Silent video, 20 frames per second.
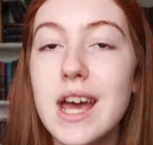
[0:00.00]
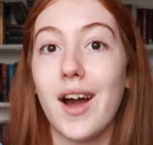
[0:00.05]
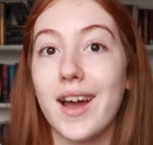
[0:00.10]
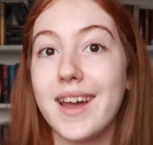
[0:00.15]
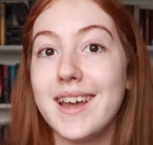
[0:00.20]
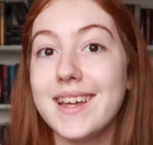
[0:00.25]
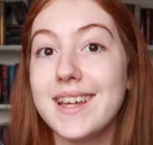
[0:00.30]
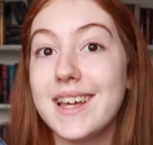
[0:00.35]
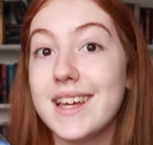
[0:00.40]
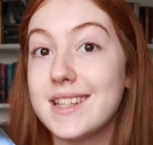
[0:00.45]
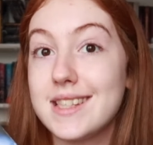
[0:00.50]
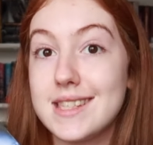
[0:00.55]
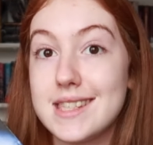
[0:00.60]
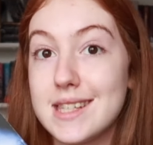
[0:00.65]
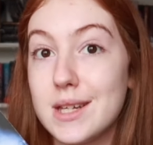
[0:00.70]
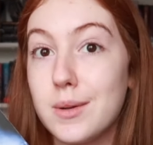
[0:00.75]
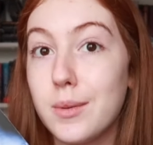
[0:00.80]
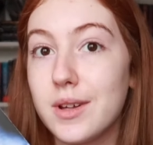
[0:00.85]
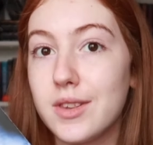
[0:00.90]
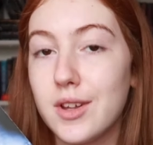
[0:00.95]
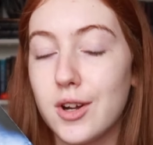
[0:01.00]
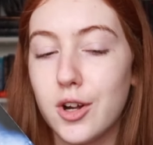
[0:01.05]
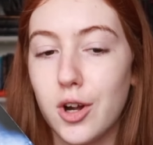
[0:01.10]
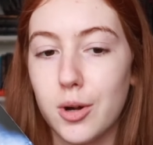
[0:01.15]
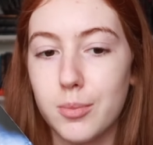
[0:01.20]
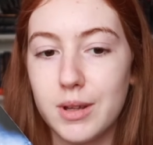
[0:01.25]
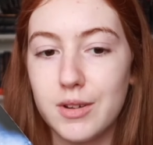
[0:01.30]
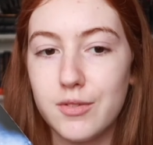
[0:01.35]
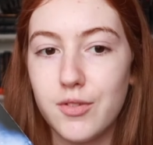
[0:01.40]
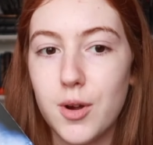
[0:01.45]
I can see where they're
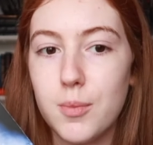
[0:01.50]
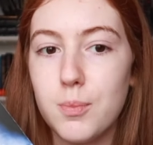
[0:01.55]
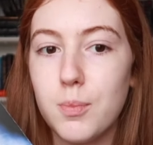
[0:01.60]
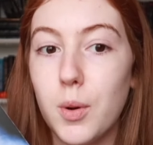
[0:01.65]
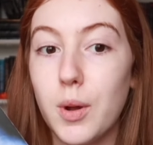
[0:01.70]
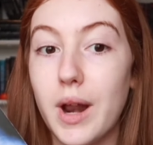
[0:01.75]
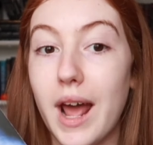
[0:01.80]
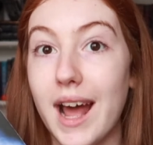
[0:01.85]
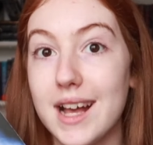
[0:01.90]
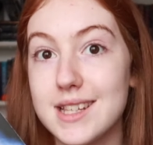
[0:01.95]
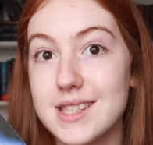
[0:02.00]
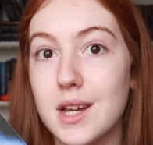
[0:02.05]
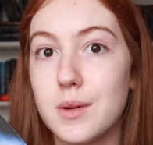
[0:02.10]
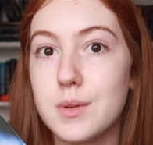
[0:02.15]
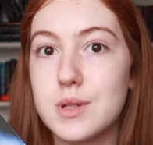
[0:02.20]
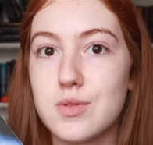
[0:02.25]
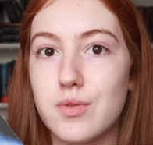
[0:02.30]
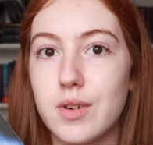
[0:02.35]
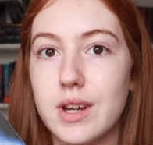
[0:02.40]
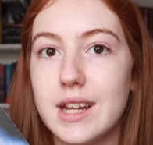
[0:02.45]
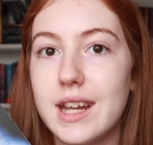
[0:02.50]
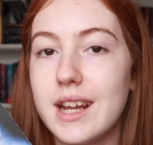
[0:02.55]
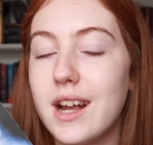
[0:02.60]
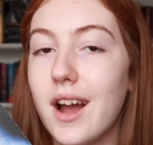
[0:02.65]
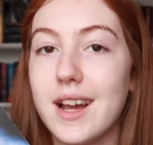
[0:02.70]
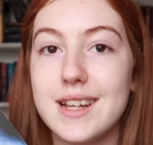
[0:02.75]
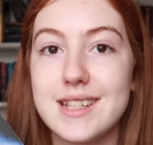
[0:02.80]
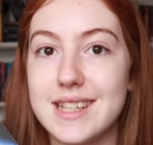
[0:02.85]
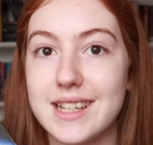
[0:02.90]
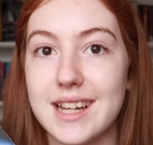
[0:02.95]
coming from, but as I was reading
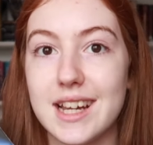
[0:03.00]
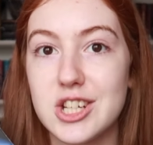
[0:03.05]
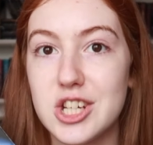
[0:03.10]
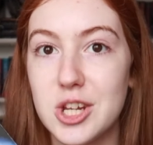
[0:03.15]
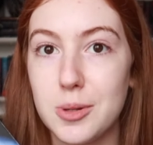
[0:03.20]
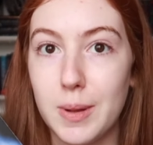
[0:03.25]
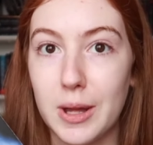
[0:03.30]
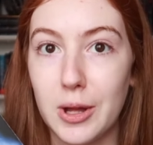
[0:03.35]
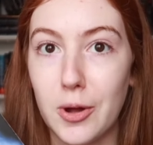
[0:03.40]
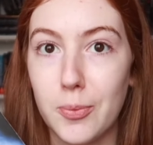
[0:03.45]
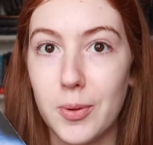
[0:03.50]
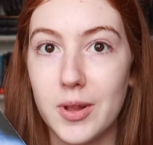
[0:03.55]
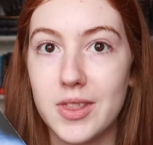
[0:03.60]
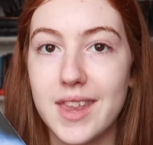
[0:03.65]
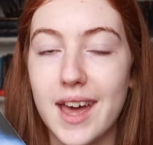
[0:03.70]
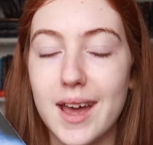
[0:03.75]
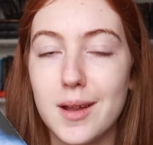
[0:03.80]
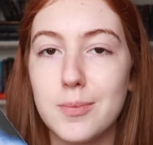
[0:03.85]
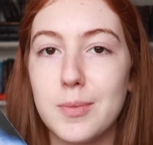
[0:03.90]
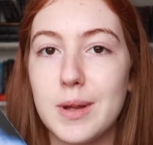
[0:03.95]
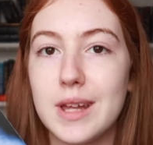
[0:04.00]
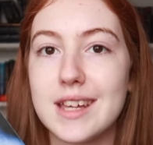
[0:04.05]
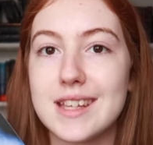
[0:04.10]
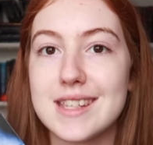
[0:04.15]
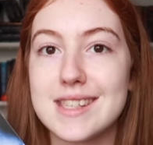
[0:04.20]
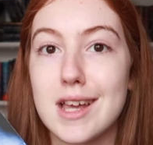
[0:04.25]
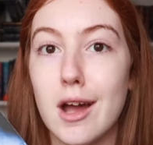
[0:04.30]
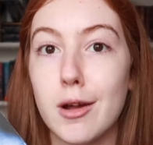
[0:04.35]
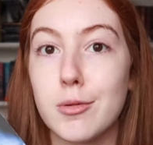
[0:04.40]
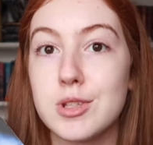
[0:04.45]
I didn't actually pick up on that
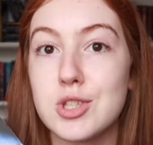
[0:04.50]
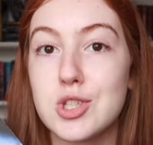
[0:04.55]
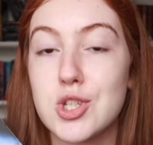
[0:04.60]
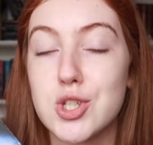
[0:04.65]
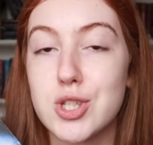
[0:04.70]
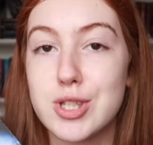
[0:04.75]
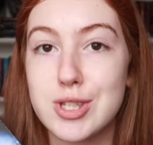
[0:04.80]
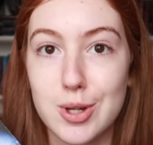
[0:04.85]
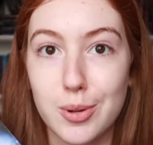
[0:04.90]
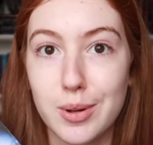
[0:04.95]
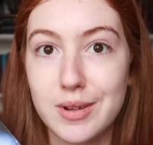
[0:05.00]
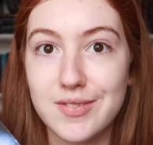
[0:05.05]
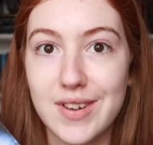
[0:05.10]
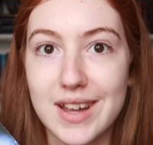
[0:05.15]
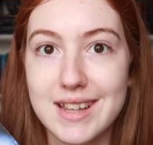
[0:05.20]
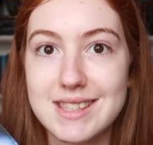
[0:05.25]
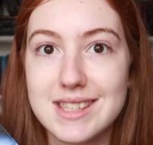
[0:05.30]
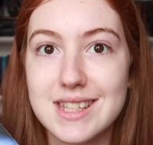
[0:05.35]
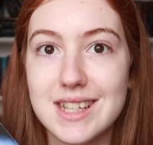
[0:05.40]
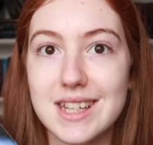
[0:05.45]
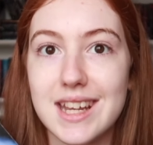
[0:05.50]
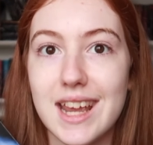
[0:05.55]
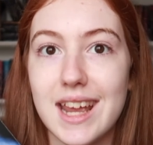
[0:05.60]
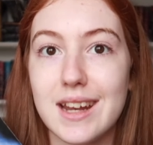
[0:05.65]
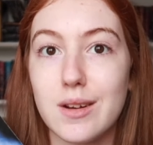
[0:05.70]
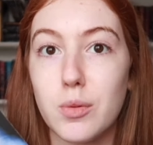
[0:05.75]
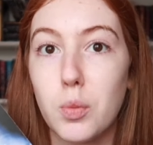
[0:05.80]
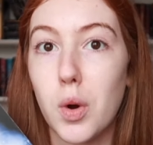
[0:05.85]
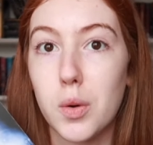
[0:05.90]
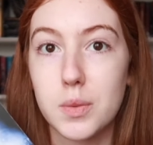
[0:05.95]
because I was just so invested
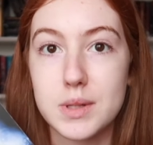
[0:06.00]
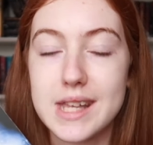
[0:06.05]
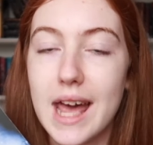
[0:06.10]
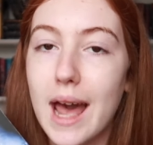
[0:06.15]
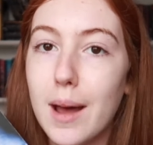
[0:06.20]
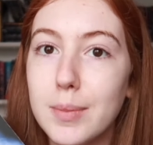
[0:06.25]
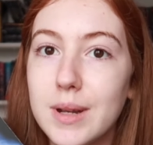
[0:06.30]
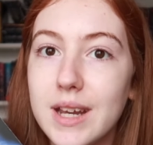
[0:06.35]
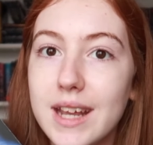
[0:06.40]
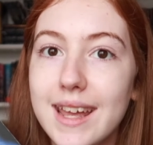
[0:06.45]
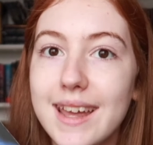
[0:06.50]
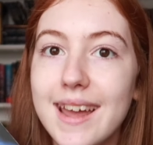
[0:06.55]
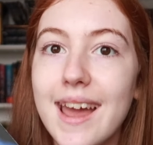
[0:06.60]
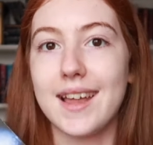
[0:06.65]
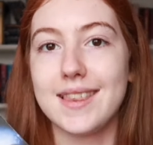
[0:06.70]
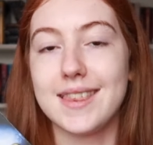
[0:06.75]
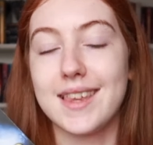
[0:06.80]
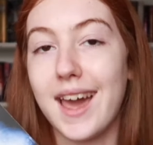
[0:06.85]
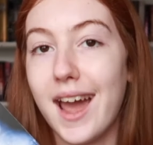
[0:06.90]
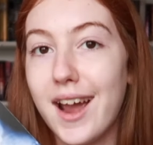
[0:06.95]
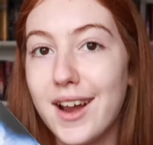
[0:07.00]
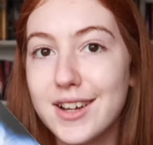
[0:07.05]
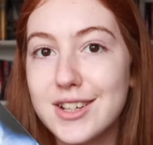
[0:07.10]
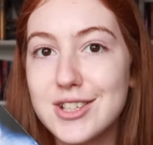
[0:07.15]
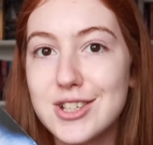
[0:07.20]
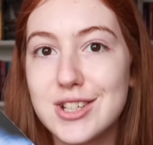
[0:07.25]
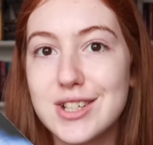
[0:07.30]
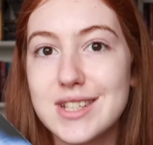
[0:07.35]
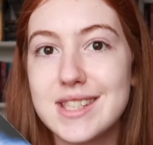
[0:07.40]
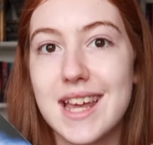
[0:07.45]
in what was happening and the
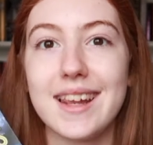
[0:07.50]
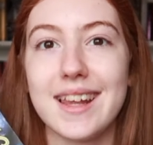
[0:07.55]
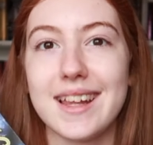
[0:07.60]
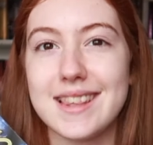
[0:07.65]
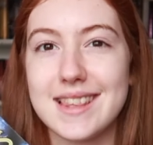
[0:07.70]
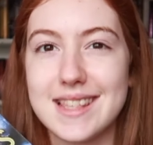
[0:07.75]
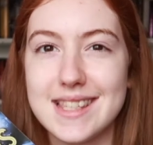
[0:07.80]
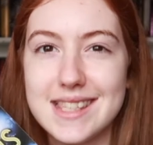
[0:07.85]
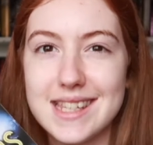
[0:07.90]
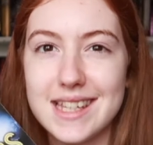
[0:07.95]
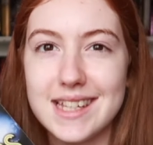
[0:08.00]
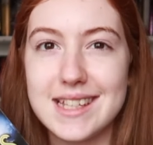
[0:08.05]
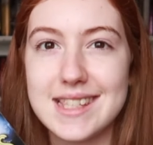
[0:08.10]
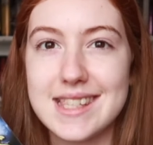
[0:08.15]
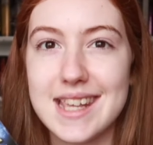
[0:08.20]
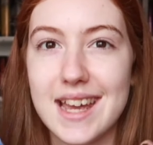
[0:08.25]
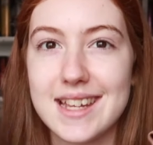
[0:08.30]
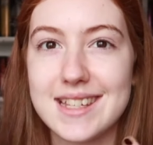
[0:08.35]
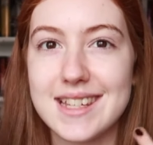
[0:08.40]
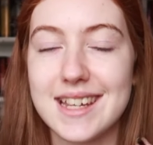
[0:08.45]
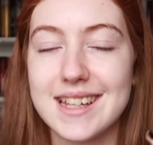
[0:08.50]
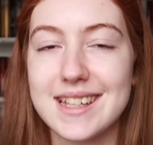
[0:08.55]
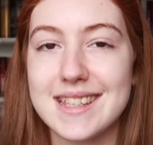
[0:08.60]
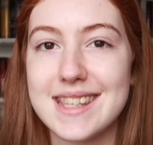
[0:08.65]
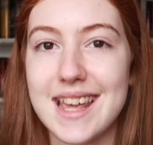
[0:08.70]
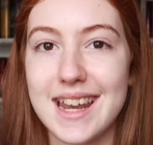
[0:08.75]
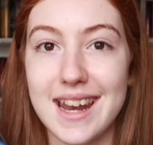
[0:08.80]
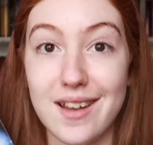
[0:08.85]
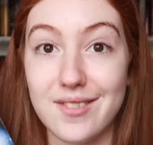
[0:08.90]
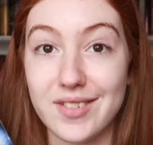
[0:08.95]
characters and like the scene
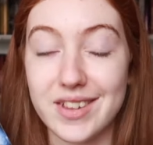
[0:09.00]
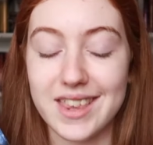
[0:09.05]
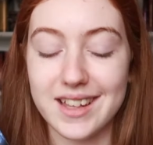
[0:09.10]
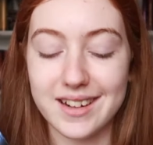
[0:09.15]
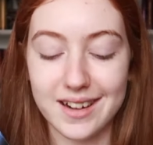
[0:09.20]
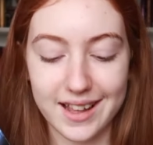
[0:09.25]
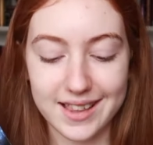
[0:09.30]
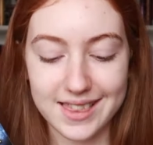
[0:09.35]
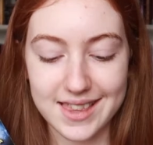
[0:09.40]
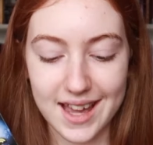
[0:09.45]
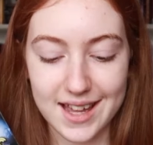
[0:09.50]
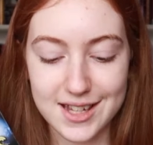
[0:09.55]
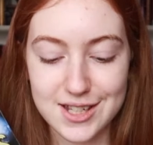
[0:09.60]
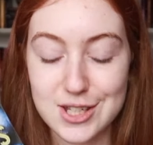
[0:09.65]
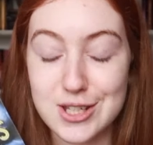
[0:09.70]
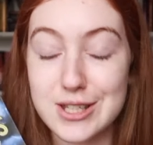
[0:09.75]
settings and everything like that.